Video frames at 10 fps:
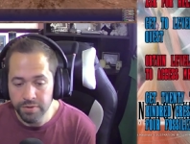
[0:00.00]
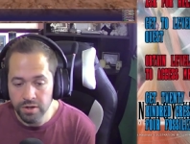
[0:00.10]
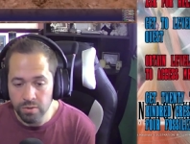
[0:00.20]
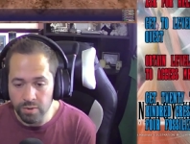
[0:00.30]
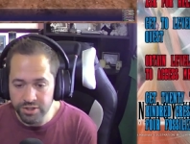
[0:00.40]

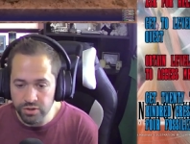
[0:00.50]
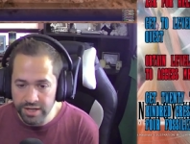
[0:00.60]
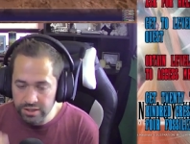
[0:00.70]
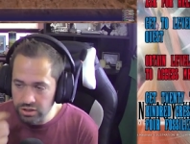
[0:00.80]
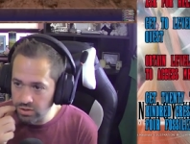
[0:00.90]
Once you
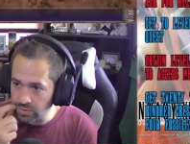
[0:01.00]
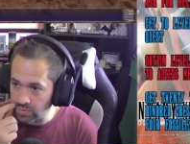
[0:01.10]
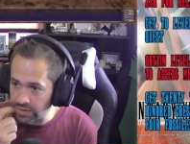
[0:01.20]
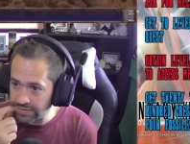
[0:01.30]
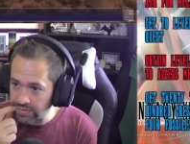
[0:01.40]
get
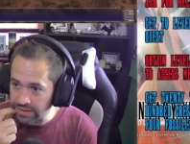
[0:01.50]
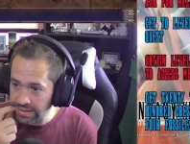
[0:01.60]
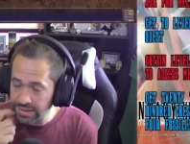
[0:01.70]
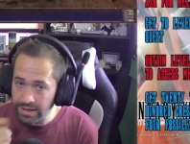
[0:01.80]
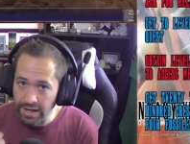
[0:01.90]
to level
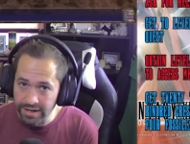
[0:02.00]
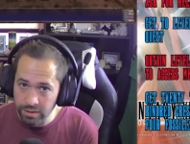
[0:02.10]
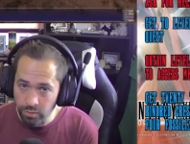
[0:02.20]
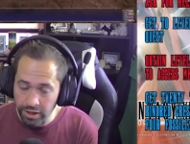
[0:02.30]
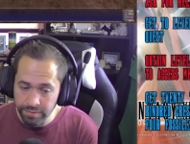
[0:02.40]

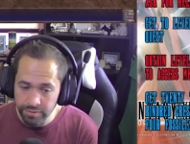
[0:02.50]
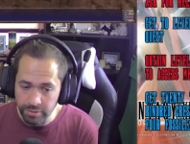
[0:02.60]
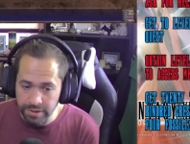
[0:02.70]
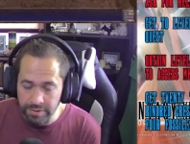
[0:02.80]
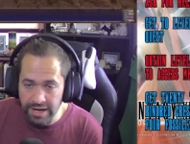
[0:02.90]
91,
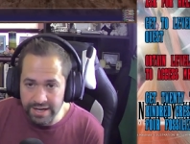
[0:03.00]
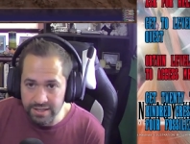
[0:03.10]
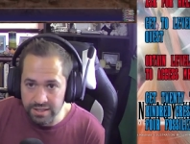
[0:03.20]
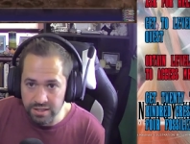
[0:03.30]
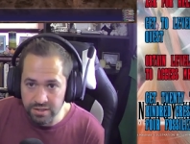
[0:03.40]
you'll be able to
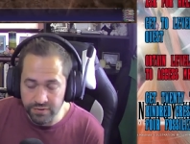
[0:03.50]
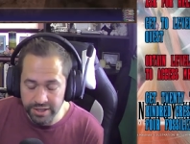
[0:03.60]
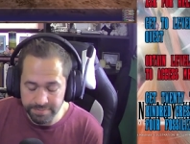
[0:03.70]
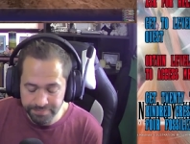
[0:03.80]
access this fight.